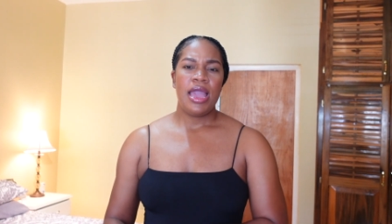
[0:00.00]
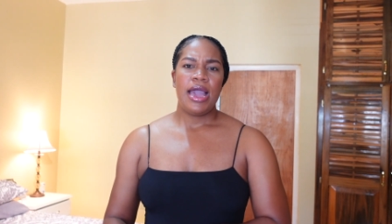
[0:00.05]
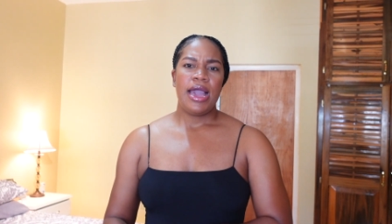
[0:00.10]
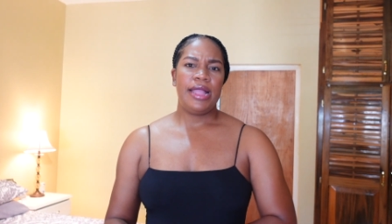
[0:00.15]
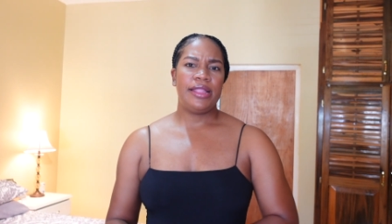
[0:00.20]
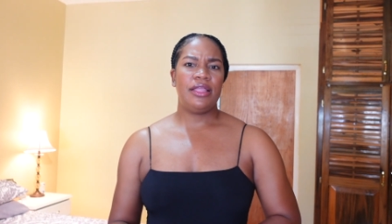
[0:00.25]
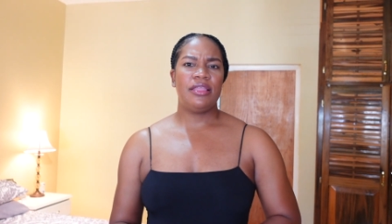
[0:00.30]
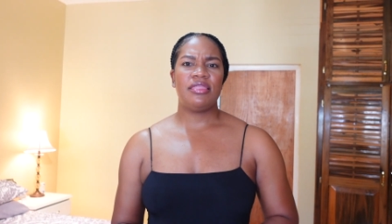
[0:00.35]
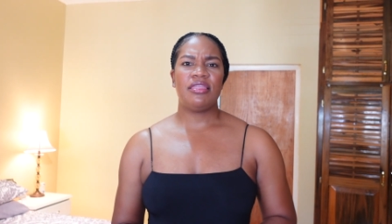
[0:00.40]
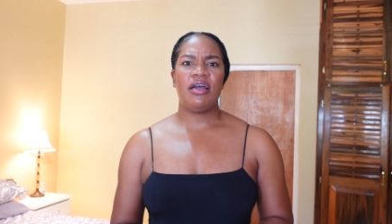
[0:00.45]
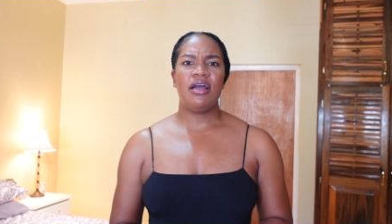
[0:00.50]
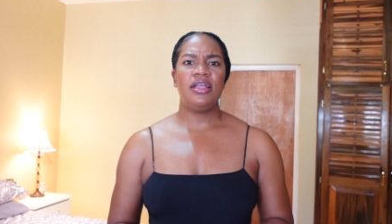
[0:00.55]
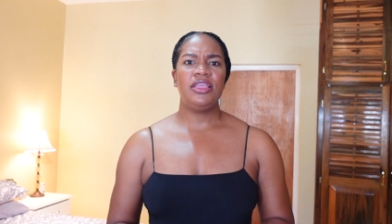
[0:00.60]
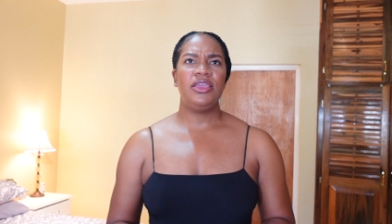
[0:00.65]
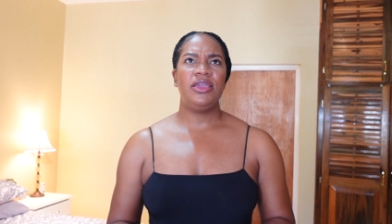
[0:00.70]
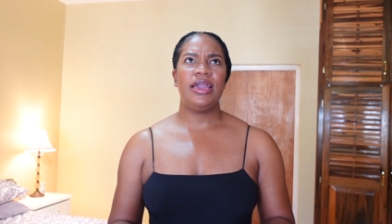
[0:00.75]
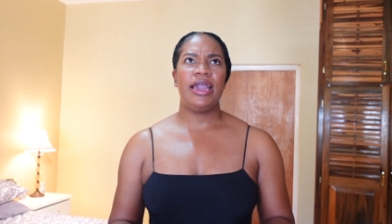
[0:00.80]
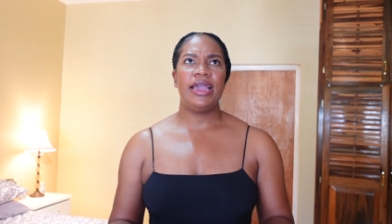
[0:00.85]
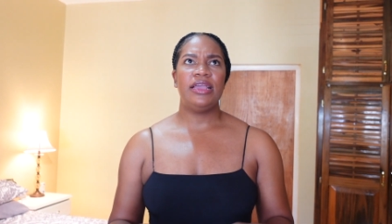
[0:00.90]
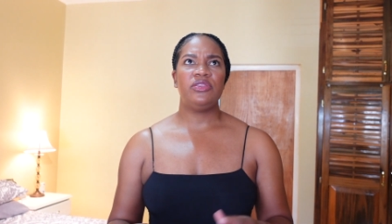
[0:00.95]
And I thought
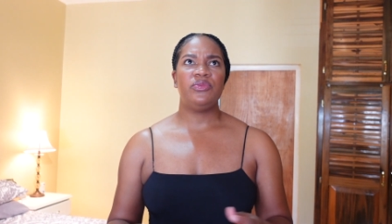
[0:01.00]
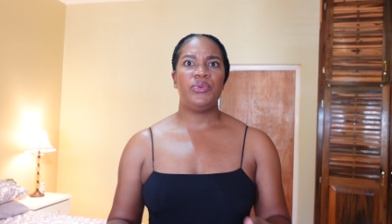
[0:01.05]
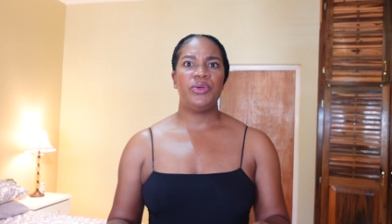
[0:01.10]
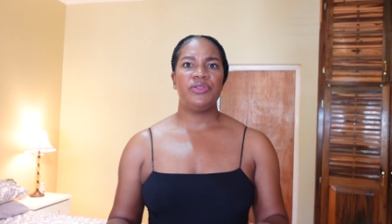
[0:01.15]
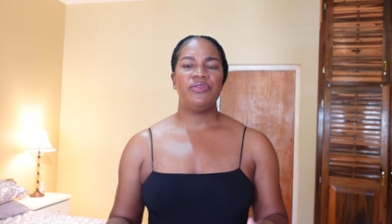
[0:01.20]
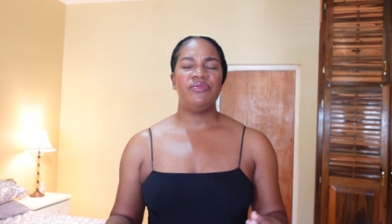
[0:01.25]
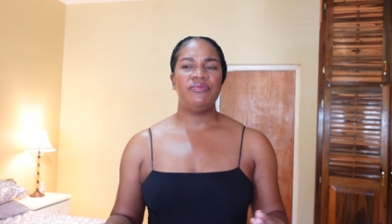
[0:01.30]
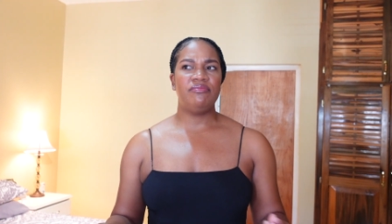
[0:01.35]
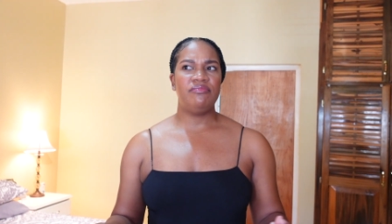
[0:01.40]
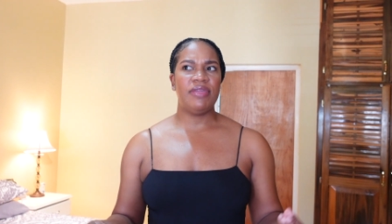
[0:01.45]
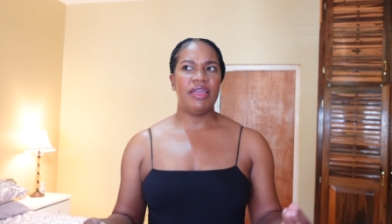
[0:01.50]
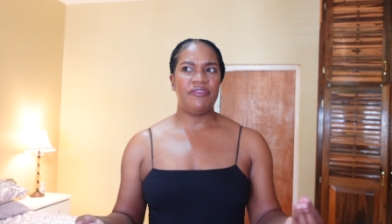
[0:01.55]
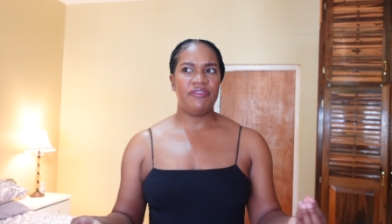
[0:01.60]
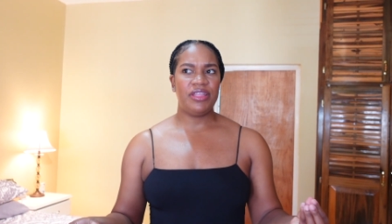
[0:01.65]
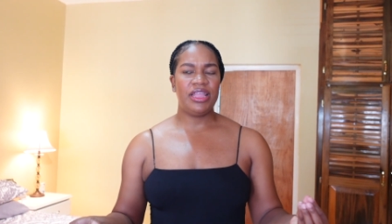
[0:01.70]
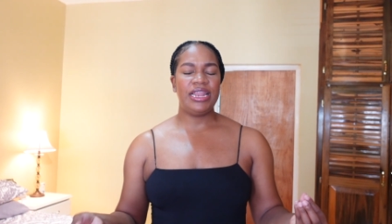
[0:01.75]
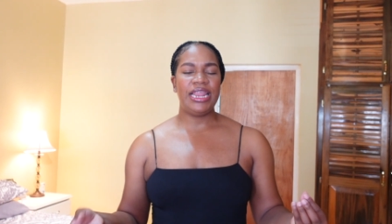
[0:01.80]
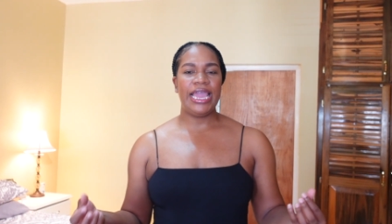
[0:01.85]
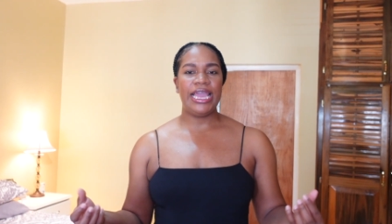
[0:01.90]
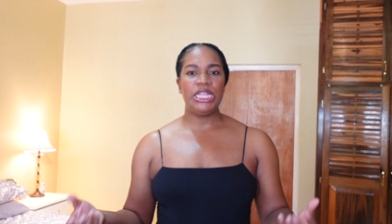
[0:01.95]
you guys would
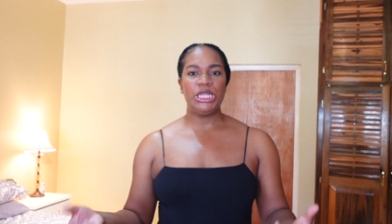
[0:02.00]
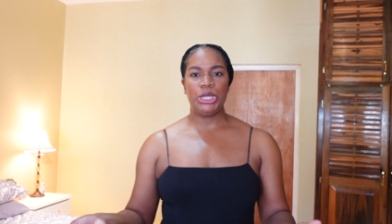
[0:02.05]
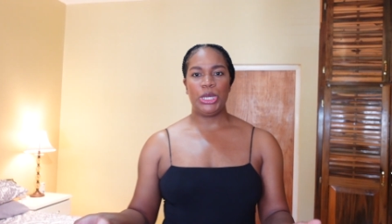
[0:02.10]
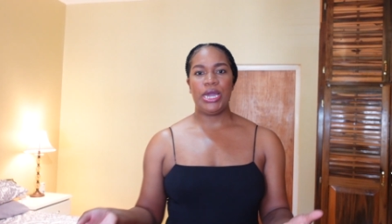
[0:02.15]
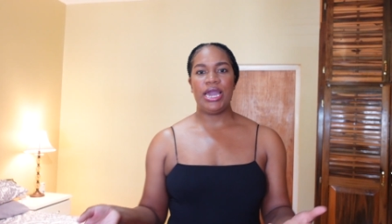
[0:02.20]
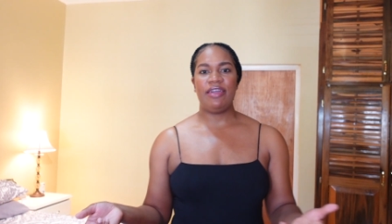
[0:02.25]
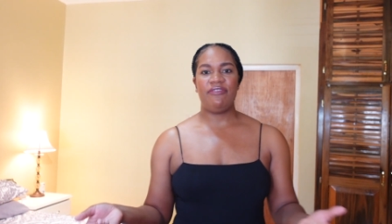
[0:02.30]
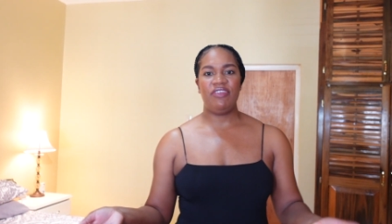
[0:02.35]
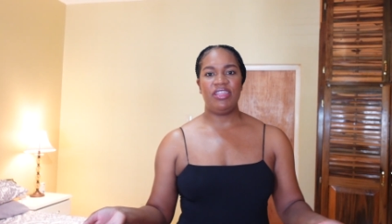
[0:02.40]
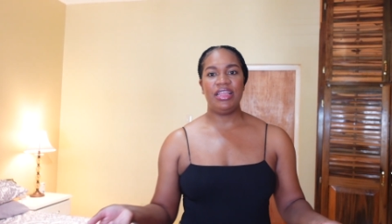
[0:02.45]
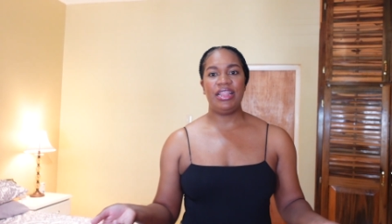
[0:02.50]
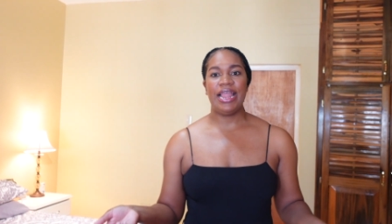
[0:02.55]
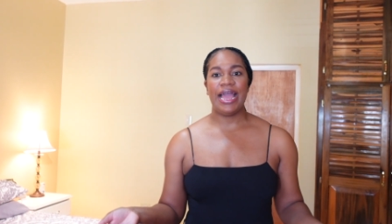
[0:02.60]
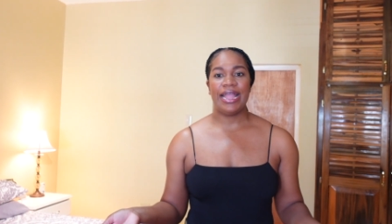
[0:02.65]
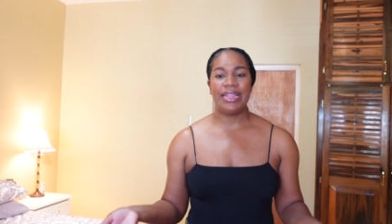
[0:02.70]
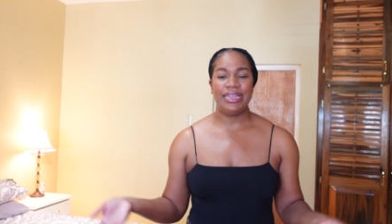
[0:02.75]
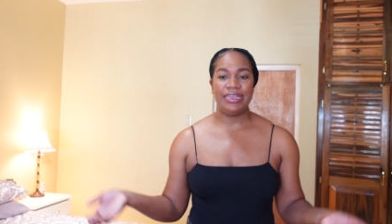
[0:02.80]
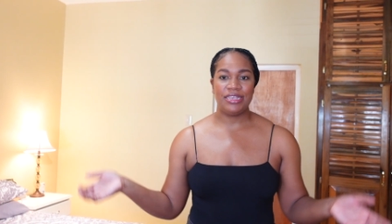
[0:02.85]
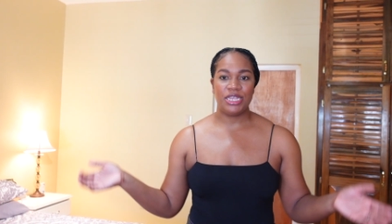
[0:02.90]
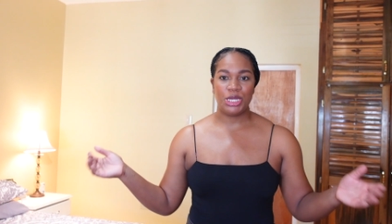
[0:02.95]
definitely enjoy a video
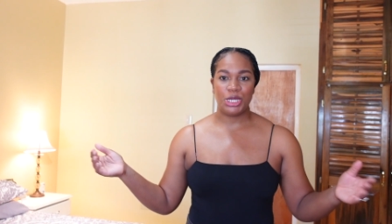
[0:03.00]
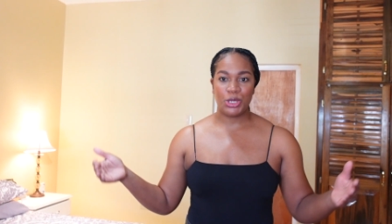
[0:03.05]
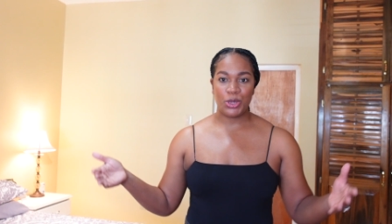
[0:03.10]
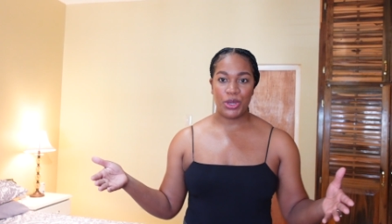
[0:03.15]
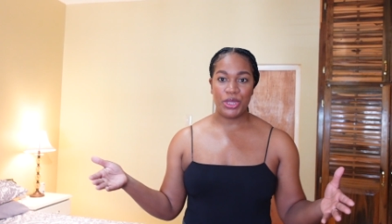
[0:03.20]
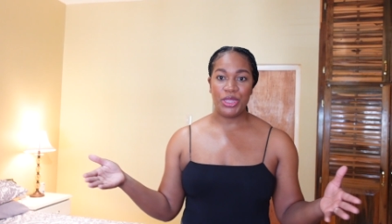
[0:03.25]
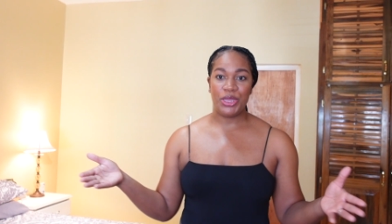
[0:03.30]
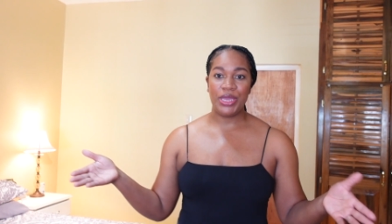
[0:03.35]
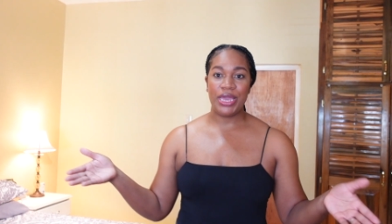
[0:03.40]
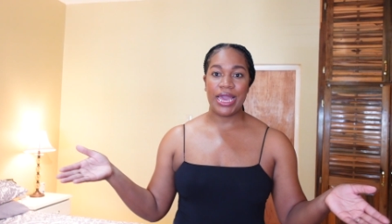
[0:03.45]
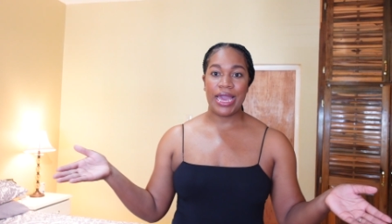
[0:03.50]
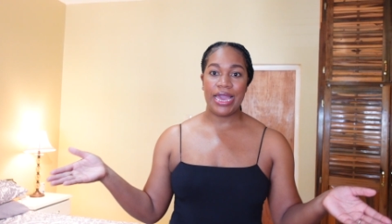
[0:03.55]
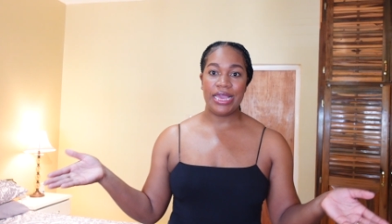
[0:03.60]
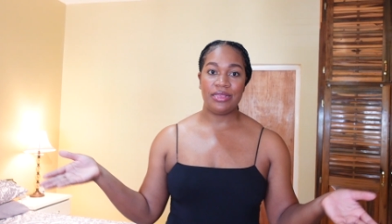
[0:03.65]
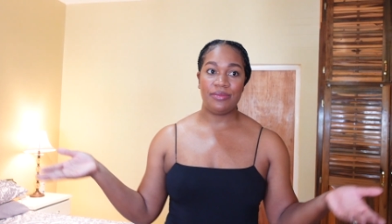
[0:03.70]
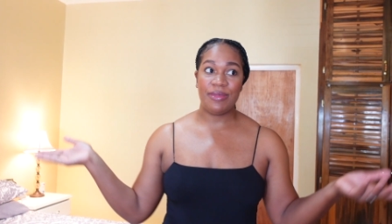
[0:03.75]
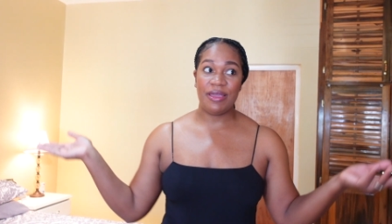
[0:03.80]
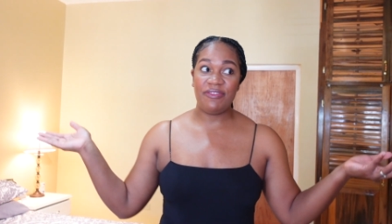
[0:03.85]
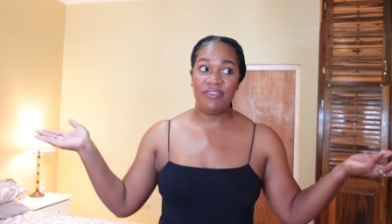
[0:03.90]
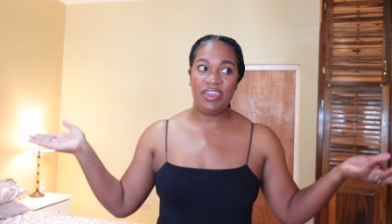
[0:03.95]
like this showing you
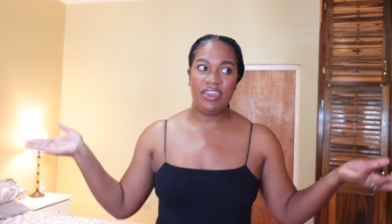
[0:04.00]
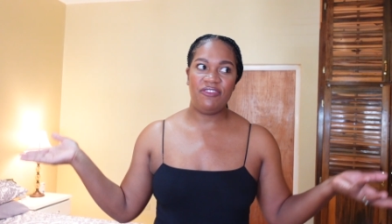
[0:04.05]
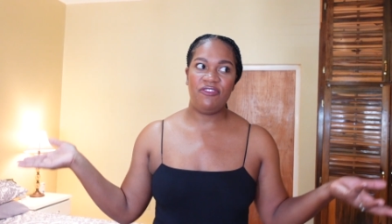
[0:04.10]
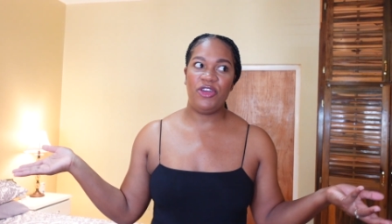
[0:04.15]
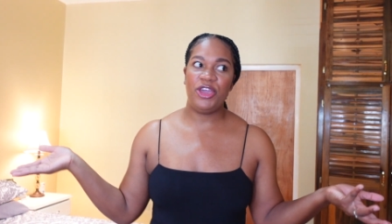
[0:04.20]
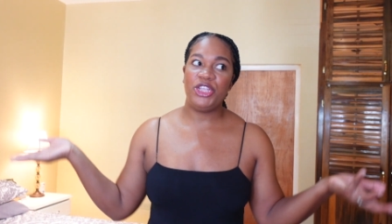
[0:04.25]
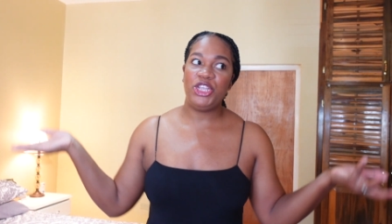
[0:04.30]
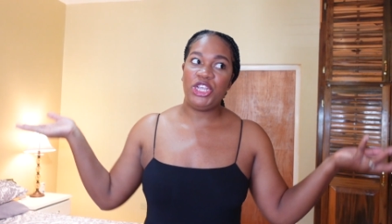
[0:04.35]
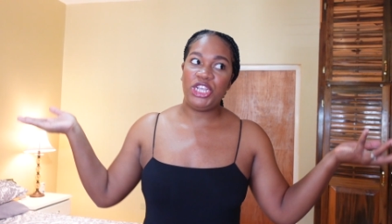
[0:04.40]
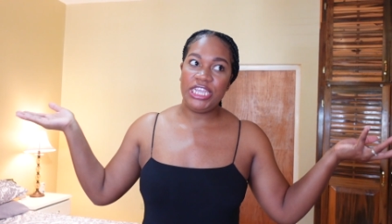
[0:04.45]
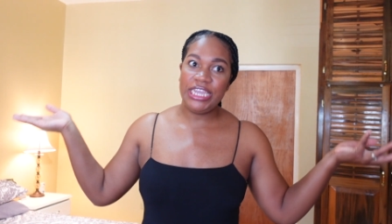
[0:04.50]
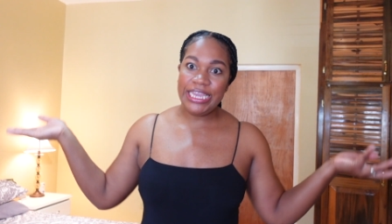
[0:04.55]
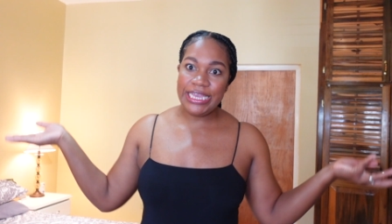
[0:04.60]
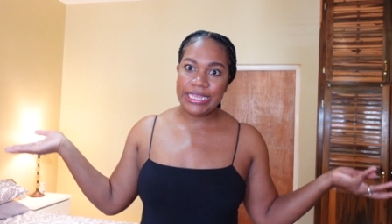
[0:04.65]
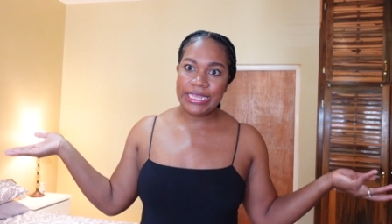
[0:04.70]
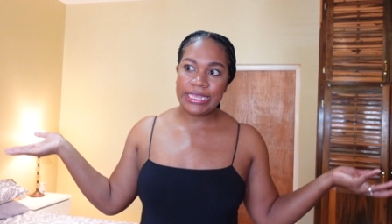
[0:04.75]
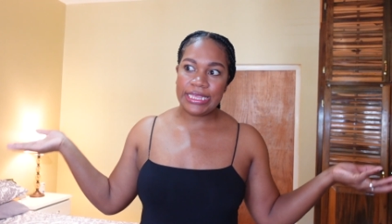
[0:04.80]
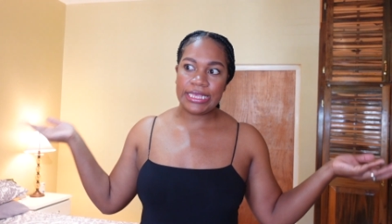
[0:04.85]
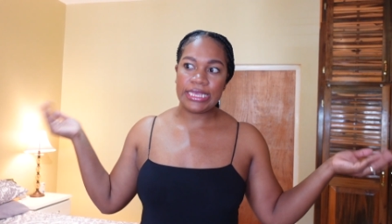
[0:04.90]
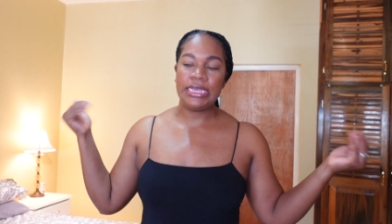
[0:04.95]
guys my favorite
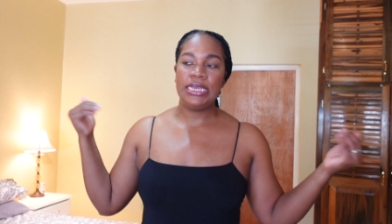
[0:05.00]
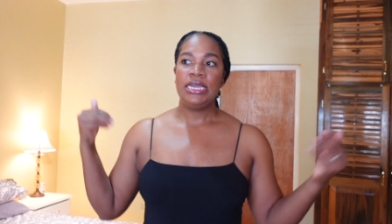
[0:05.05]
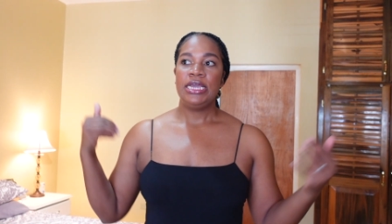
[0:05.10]
jeans.